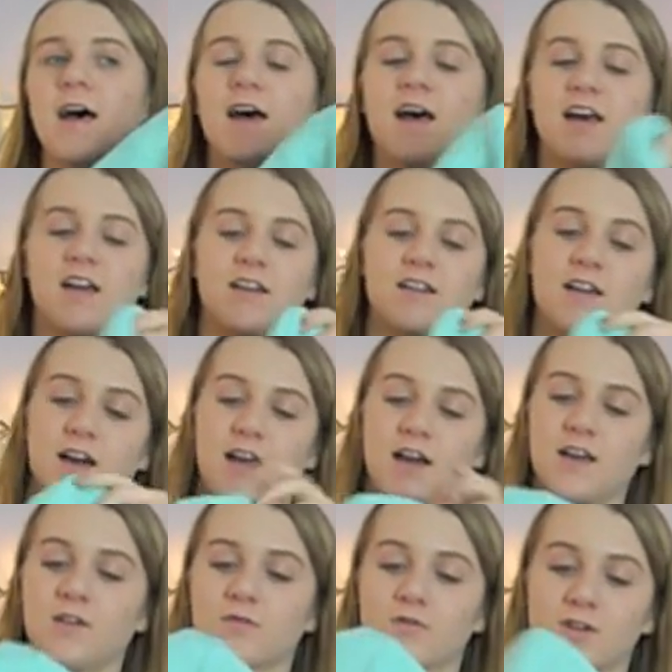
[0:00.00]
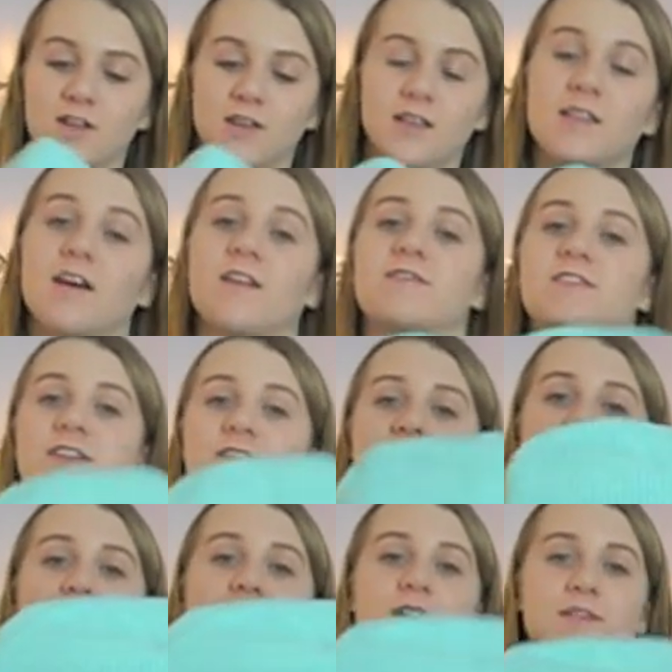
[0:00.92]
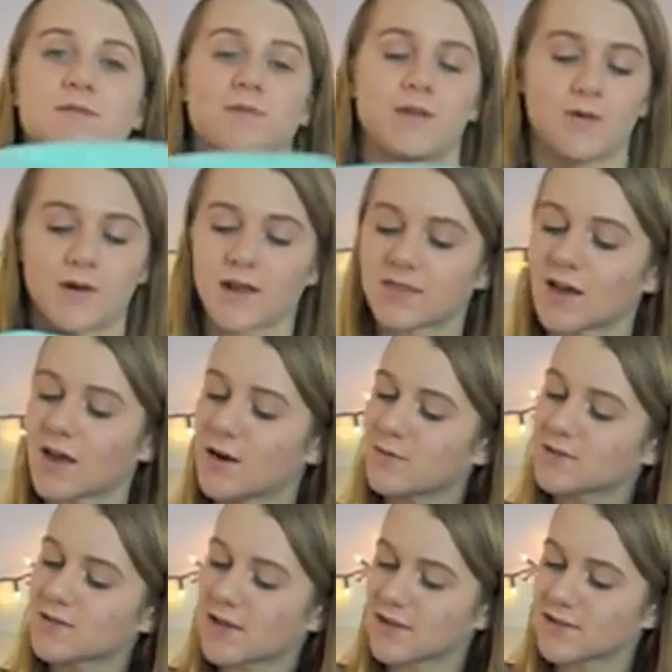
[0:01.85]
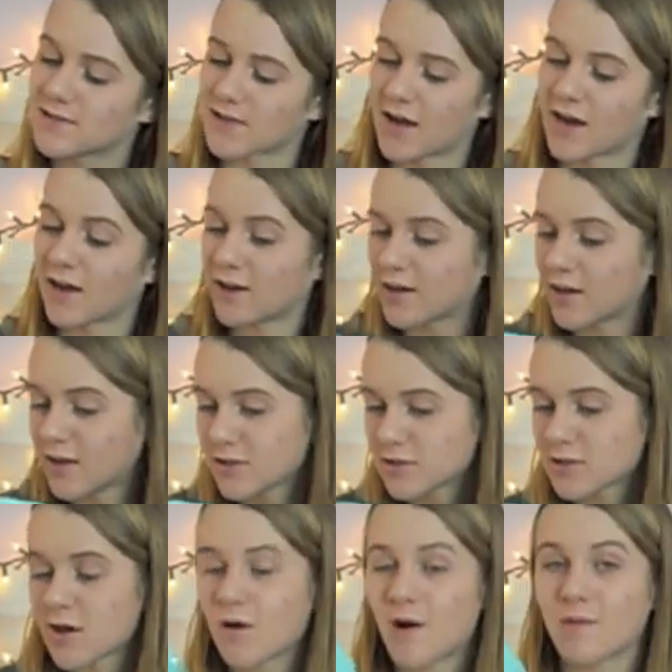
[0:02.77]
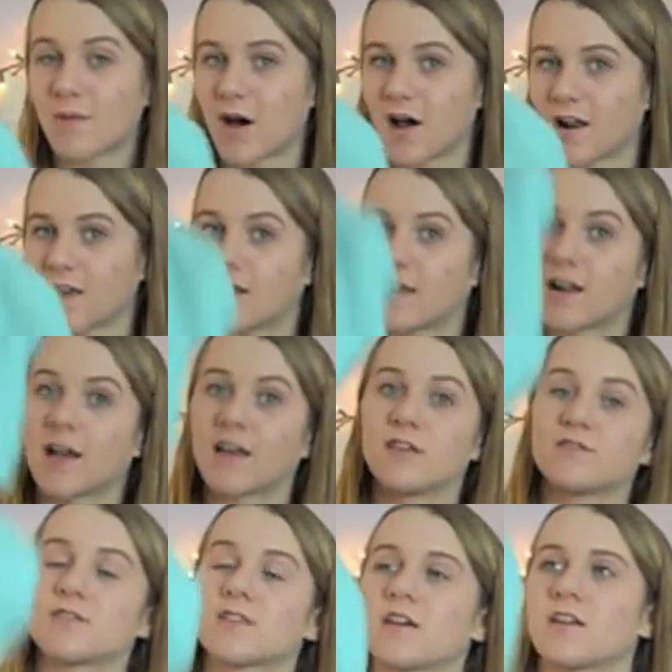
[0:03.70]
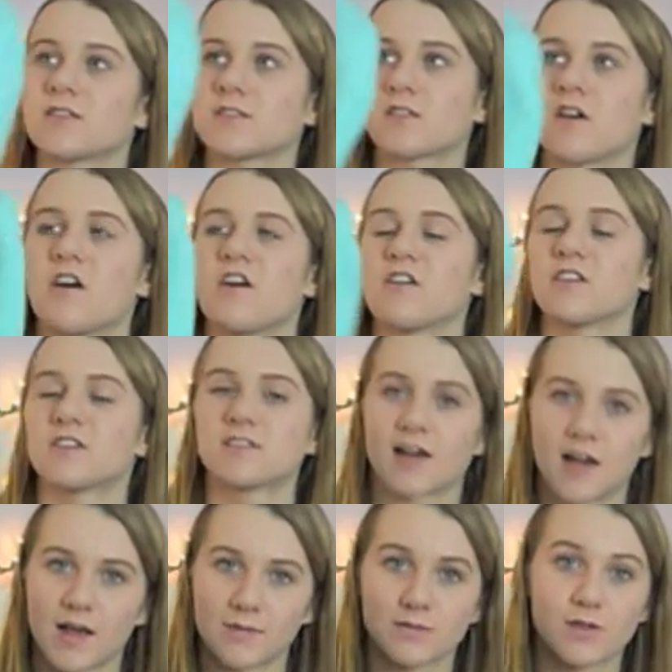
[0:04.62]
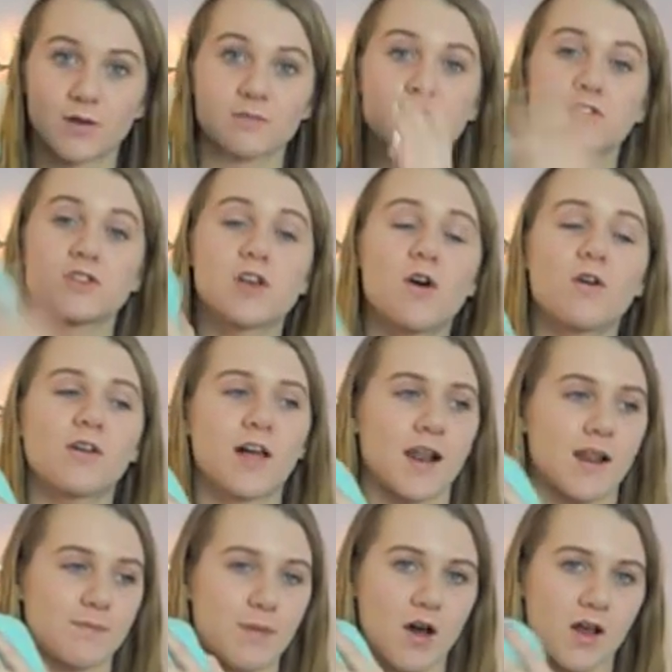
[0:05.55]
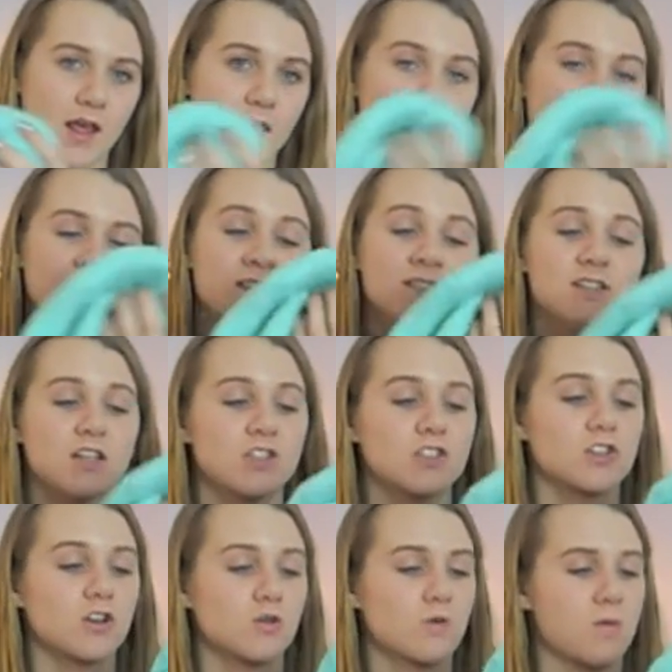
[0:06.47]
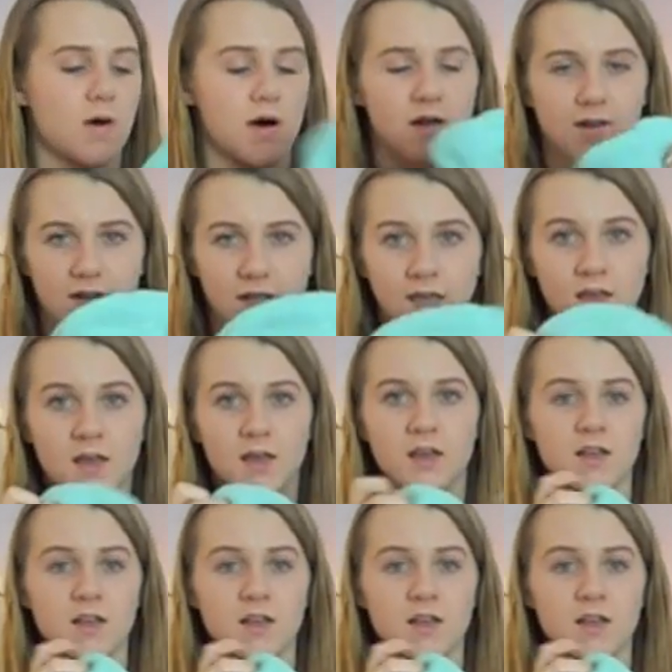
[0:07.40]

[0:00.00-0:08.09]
and I really love Tiffany Box Blue, and I thought it was like a sign, so I bought it, and I use this all the time, so I'm so glad I bought it, and it's such good quality,